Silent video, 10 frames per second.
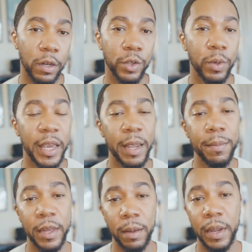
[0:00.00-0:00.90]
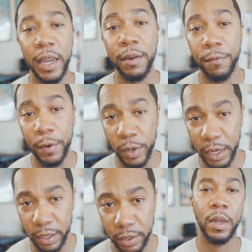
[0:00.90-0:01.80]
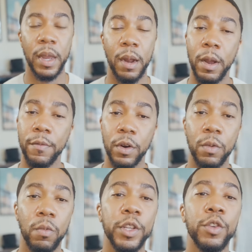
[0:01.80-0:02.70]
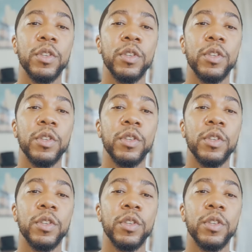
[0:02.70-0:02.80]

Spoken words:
to keep them in focus. However, when you